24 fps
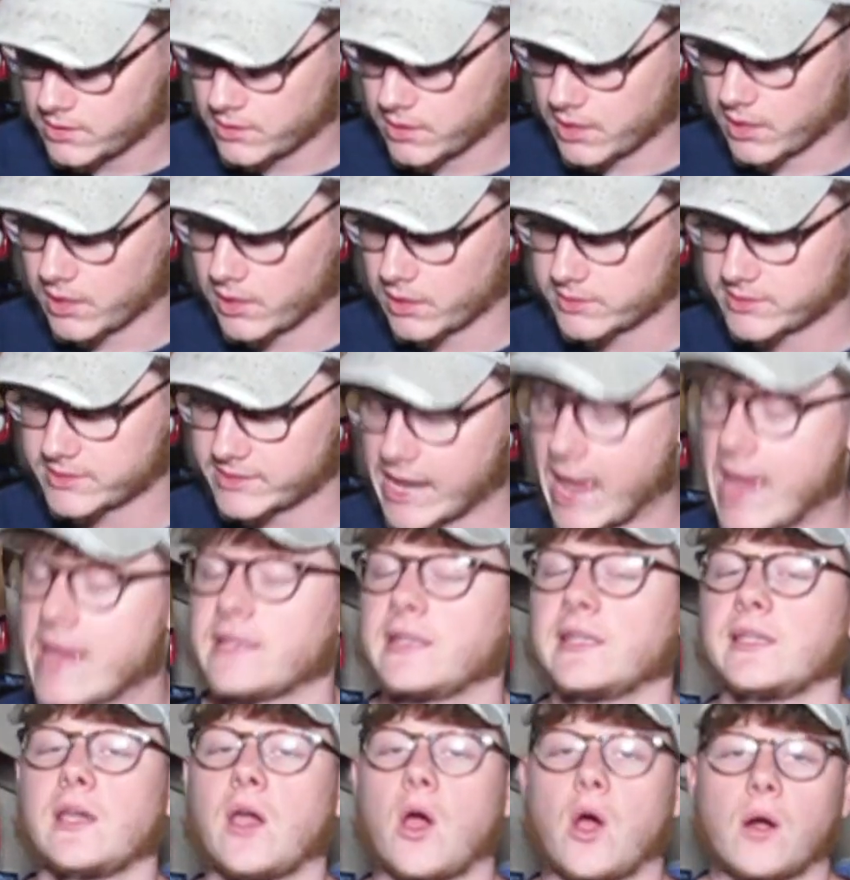Uh,
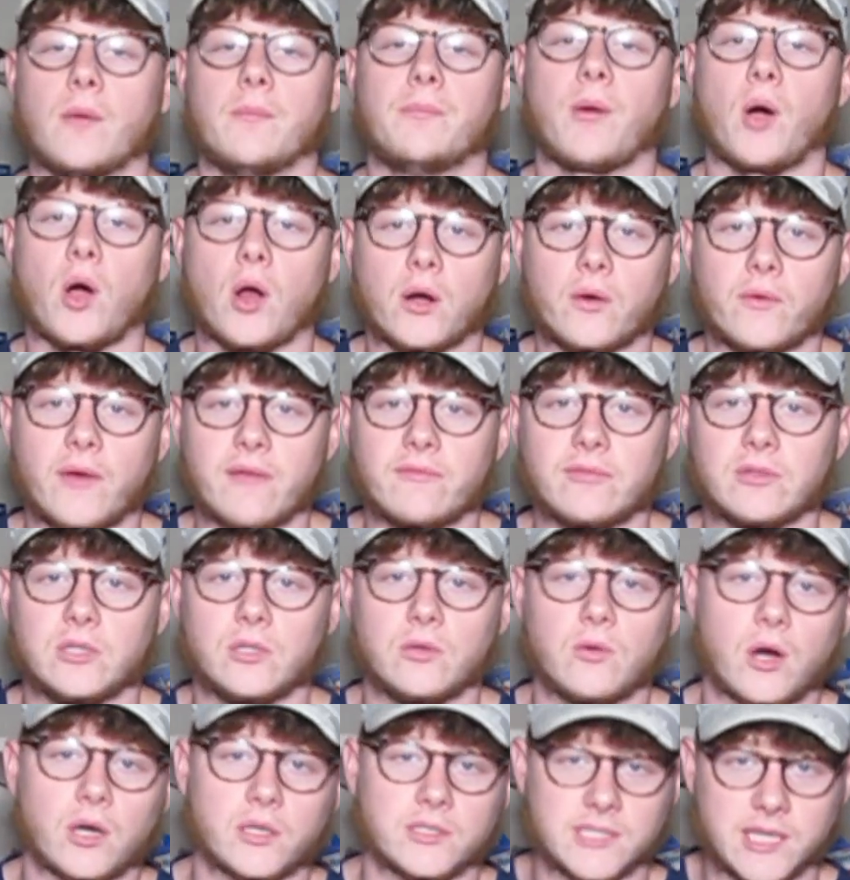sadly, our bar
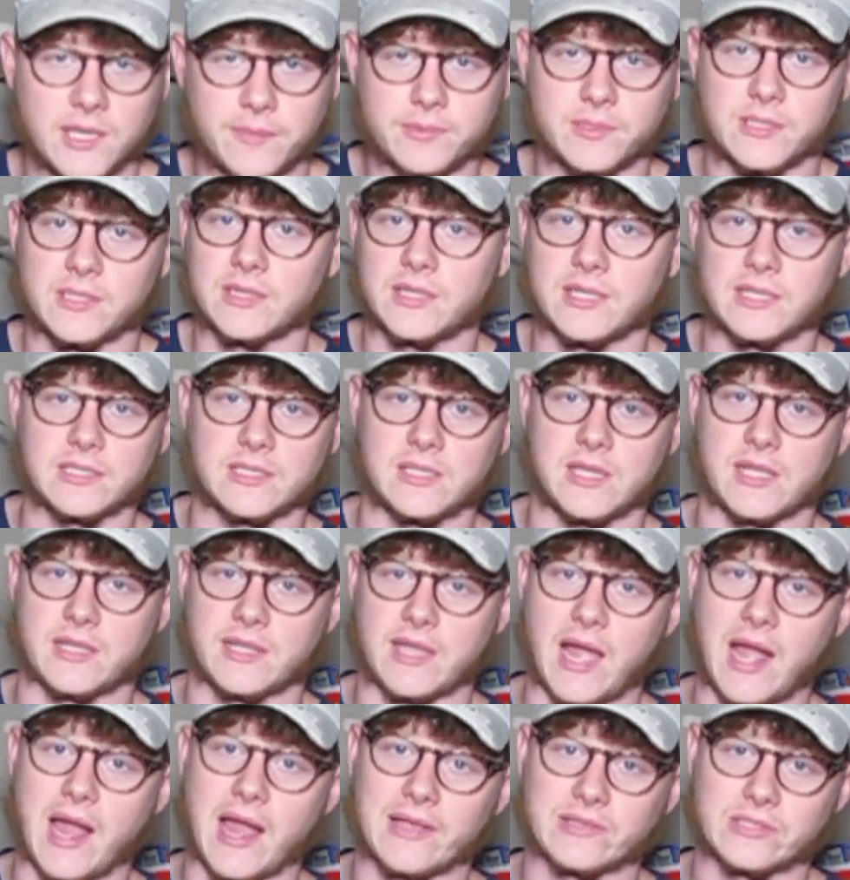revenue, our tips and things like
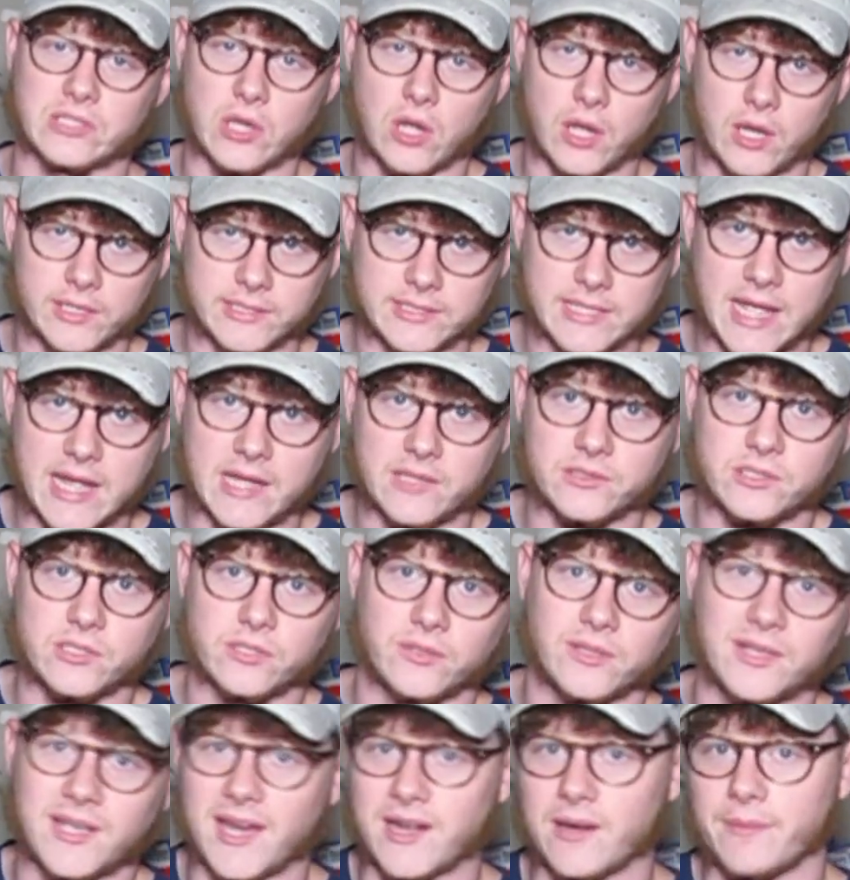that has gone down,
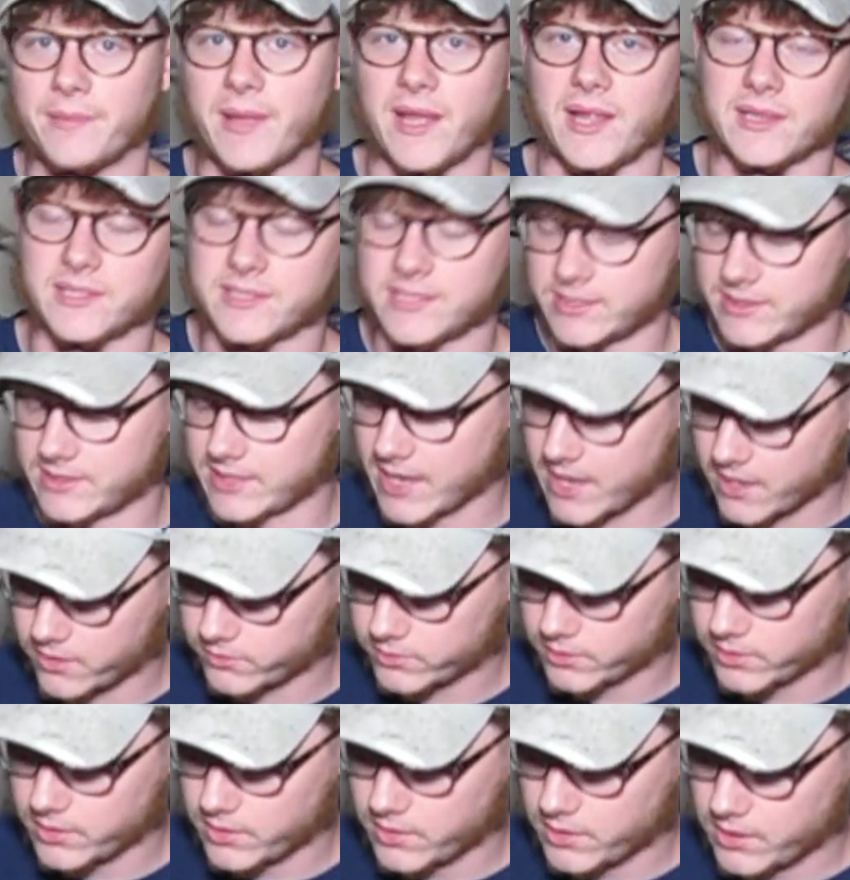so it kind of balances out